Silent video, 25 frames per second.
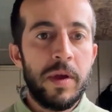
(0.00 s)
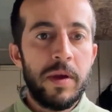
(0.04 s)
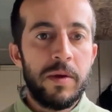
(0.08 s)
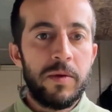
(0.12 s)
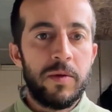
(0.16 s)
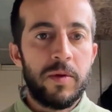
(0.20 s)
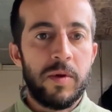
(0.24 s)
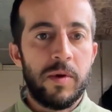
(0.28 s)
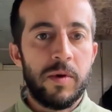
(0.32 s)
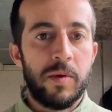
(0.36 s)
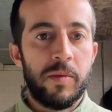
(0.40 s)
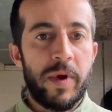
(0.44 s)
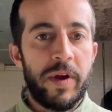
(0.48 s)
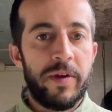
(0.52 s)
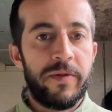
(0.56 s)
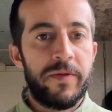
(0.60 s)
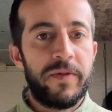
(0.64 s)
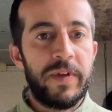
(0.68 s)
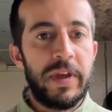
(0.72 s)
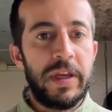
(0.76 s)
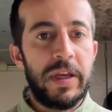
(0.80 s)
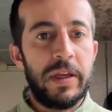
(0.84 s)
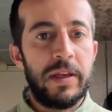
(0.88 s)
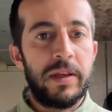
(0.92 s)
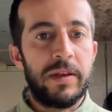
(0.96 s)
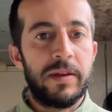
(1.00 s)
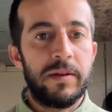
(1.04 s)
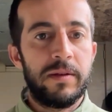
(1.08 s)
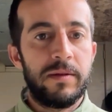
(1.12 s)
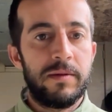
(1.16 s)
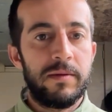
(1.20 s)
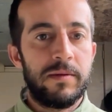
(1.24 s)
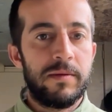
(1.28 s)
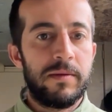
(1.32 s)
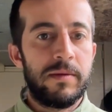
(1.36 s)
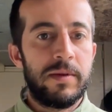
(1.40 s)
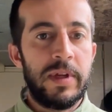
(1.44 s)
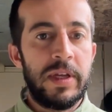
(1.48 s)
well, my feet
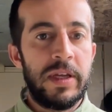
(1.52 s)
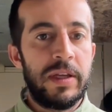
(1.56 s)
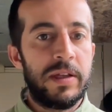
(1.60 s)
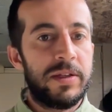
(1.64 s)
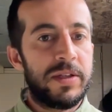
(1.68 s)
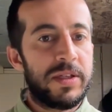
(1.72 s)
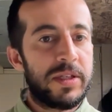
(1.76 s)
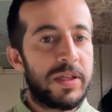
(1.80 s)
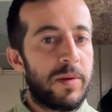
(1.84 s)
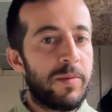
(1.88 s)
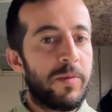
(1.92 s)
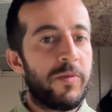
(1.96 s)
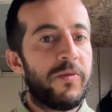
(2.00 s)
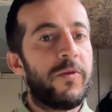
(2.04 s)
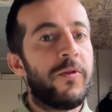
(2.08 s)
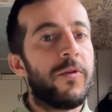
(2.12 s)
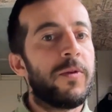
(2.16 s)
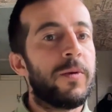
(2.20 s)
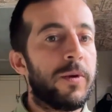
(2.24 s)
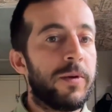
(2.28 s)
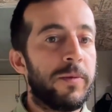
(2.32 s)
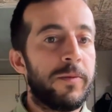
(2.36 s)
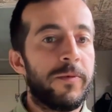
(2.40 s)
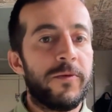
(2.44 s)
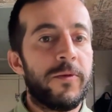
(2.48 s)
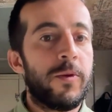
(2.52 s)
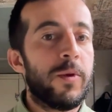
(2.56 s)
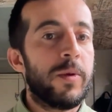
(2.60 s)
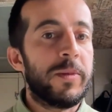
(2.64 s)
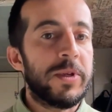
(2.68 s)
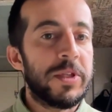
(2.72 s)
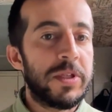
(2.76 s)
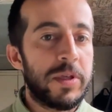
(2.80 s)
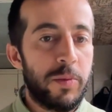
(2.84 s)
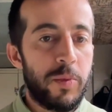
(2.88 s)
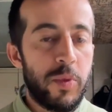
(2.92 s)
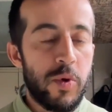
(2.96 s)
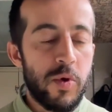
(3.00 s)
need some form
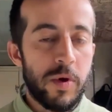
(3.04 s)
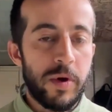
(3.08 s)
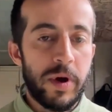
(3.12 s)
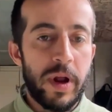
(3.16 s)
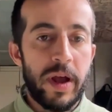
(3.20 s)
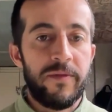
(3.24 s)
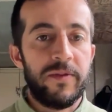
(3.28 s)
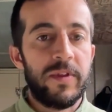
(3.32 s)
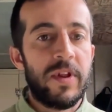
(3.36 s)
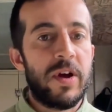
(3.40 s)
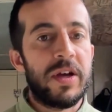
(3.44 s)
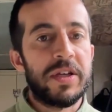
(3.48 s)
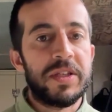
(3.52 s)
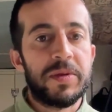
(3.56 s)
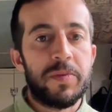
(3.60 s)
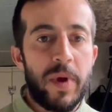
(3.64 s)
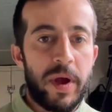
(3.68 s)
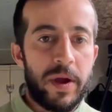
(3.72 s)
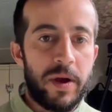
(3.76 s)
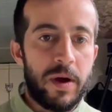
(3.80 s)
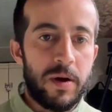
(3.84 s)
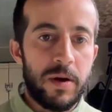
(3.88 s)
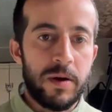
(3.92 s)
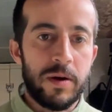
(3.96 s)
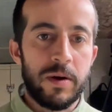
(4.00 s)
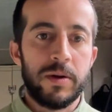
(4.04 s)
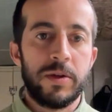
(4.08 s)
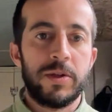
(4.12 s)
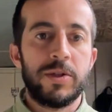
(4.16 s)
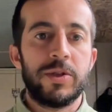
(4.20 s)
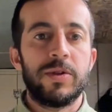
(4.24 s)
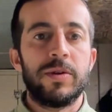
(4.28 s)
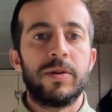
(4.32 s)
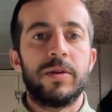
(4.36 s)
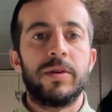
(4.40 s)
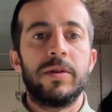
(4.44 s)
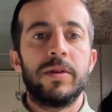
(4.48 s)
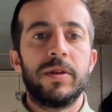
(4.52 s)
of support. I've lost my
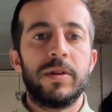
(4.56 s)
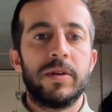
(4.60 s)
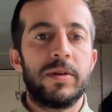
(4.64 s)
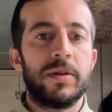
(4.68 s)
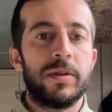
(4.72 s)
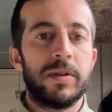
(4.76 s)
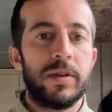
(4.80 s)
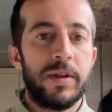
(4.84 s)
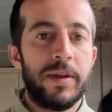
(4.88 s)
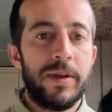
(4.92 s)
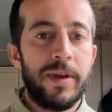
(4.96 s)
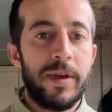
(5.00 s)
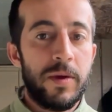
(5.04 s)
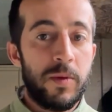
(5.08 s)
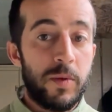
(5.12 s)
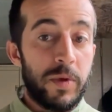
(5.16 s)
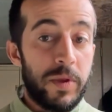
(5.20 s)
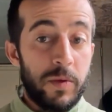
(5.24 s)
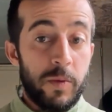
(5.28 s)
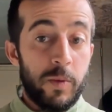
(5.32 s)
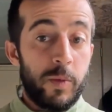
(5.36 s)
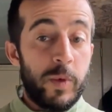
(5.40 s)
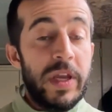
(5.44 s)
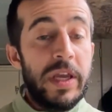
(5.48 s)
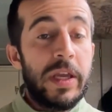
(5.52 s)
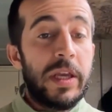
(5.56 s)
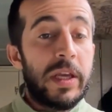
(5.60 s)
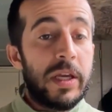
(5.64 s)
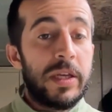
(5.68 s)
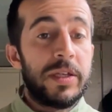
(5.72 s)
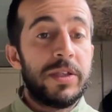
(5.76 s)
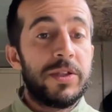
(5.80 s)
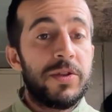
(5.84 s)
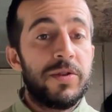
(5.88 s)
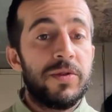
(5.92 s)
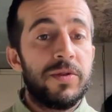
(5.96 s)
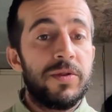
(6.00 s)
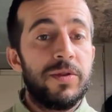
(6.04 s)
arch, or they're weak
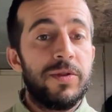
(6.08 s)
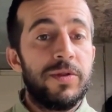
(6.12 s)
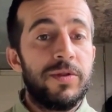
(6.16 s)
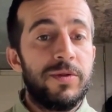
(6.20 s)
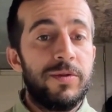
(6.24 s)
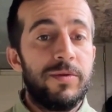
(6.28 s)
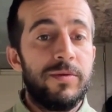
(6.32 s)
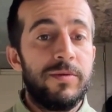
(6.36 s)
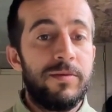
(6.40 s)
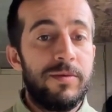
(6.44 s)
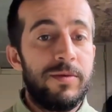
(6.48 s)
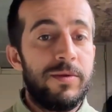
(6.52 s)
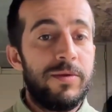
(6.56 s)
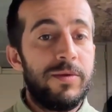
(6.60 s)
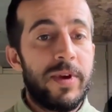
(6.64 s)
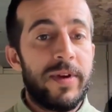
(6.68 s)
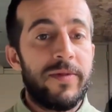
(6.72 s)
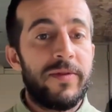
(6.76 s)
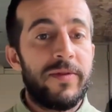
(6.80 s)
because You